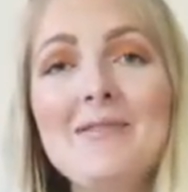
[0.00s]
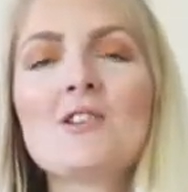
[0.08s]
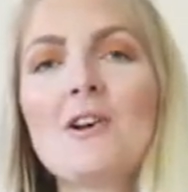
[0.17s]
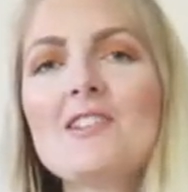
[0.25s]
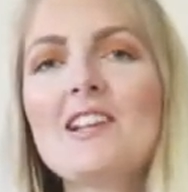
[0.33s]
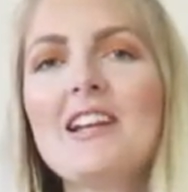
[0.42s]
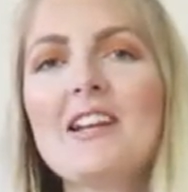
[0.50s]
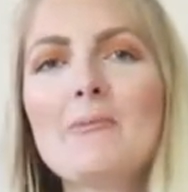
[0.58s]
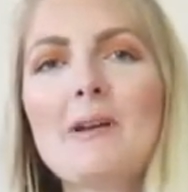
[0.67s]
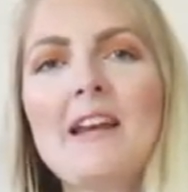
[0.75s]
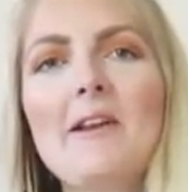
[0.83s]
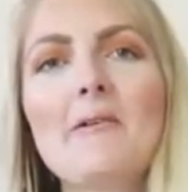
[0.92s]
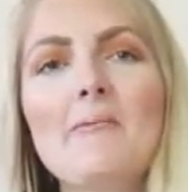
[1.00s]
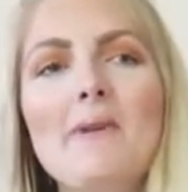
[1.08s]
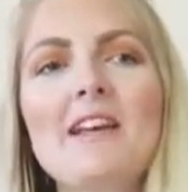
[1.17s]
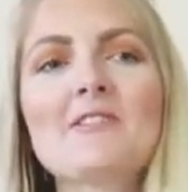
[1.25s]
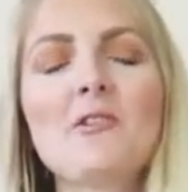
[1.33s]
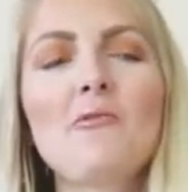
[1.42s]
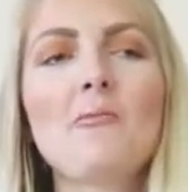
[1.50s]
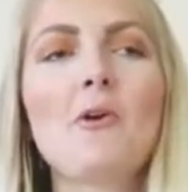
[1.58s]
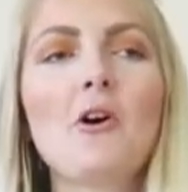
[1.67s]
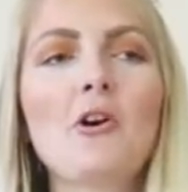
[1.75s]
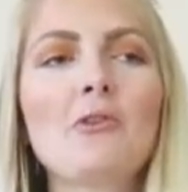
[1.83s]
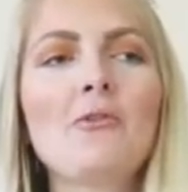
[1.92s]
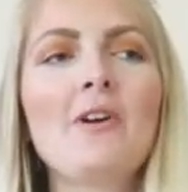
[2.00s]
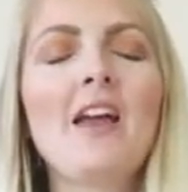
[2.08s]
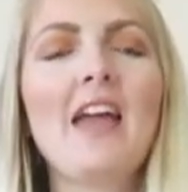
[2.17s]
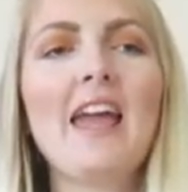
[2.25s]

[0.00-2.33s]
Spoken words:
So it's a little bit a mix of both.